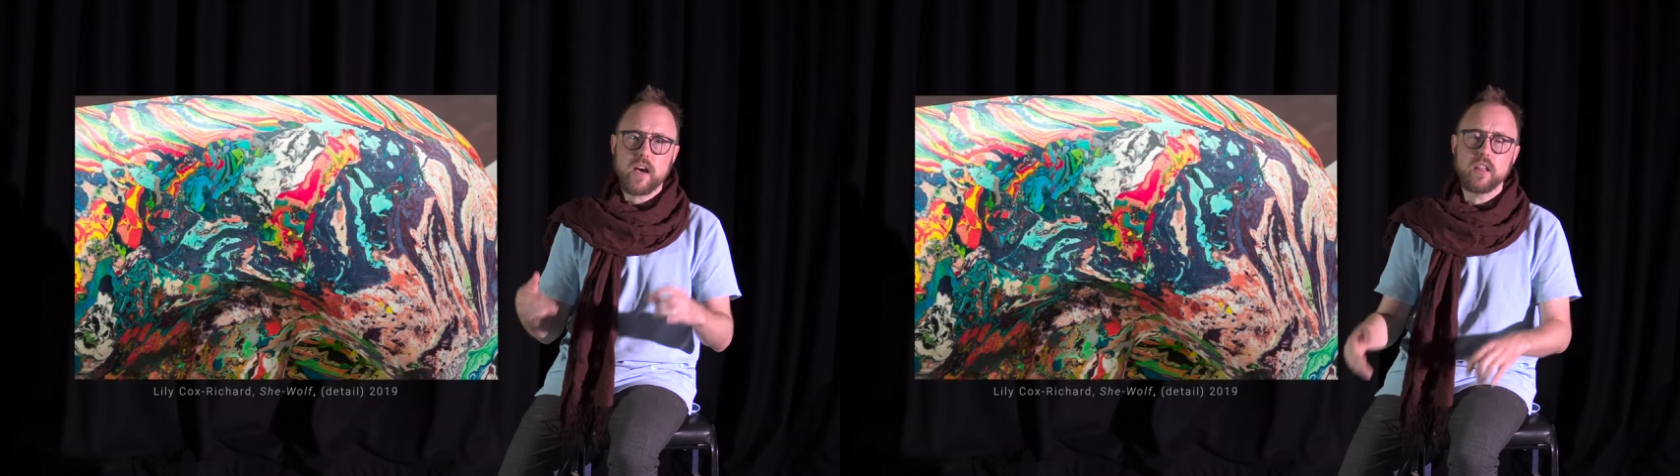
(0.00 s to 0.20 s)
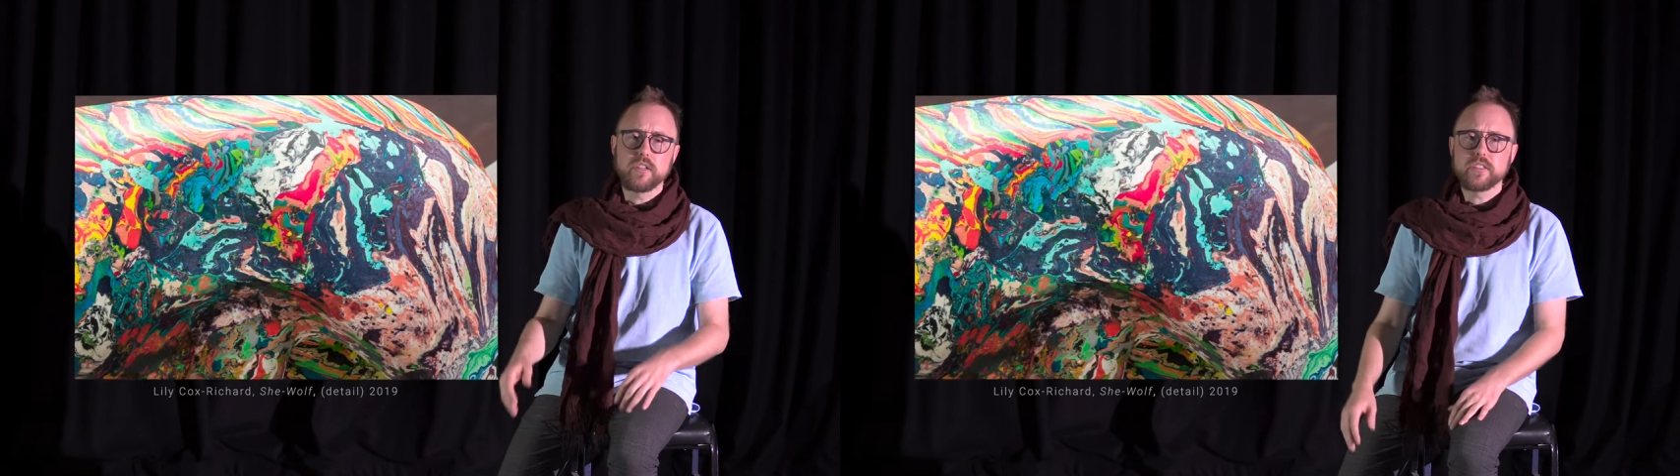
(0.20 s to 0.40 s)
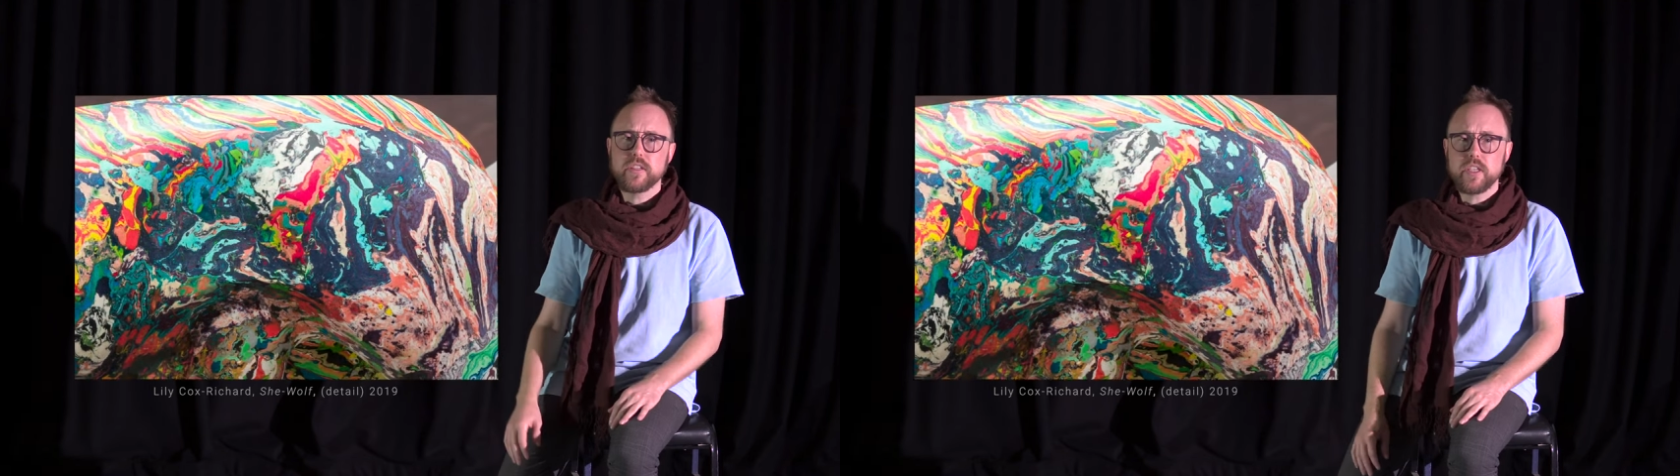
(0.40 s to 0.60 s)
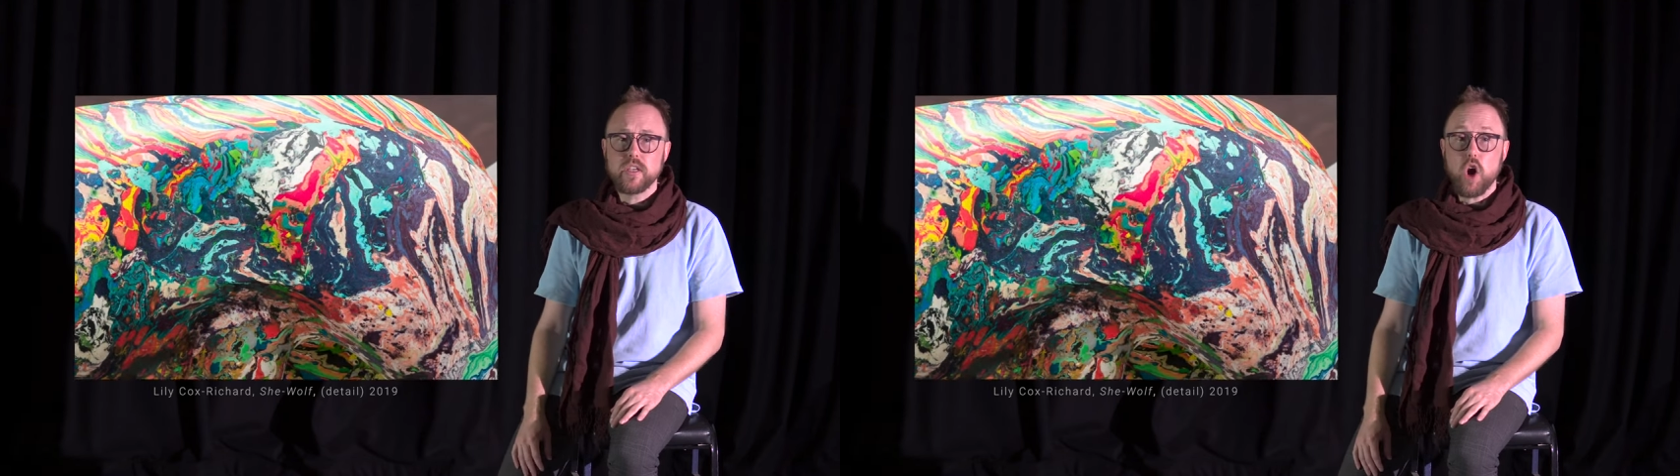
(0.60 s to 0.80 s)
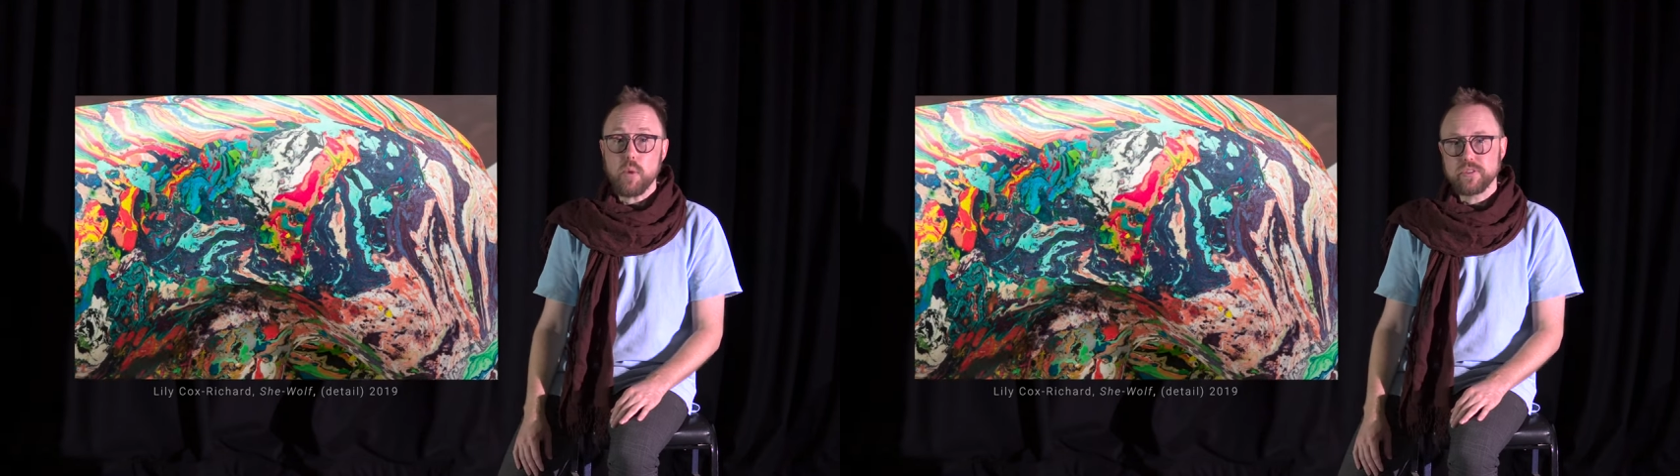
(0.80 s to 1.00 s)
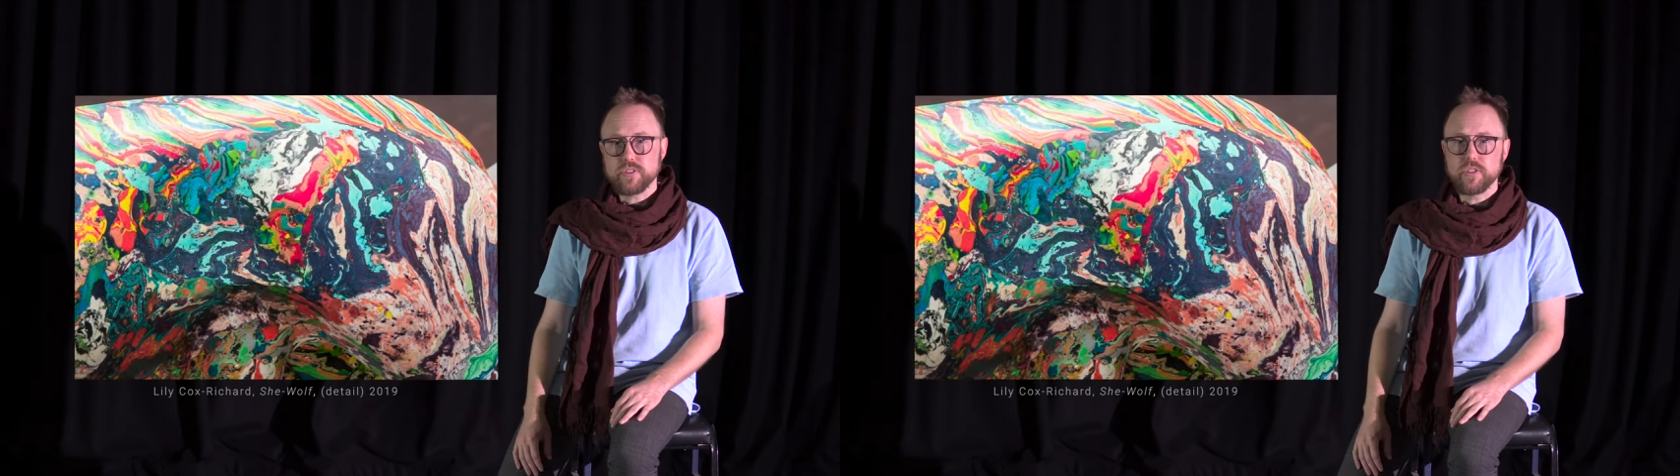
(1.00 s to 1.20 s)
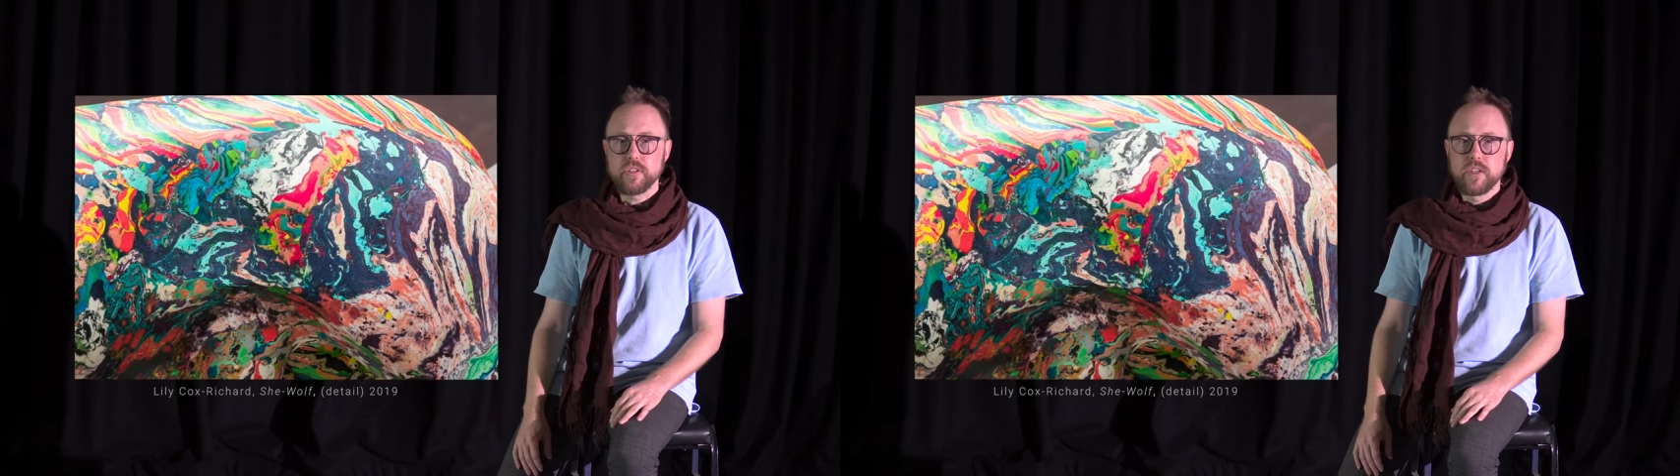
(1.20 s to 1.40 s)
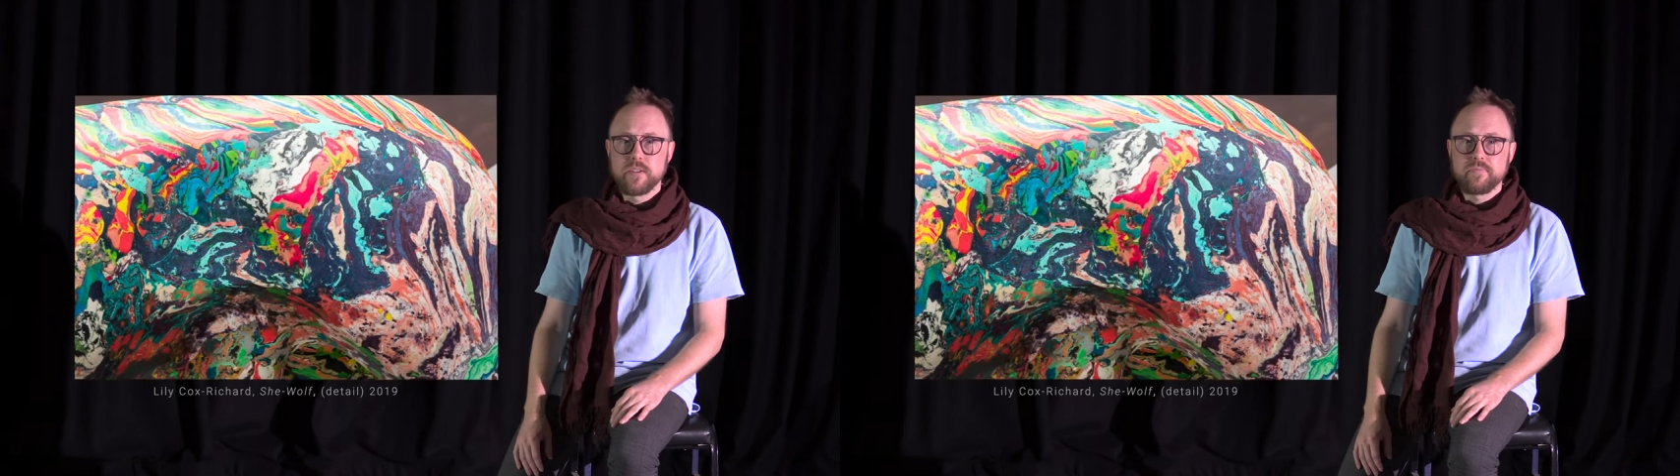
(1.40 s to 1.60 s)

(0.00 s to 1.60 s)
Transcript: colors are the opposite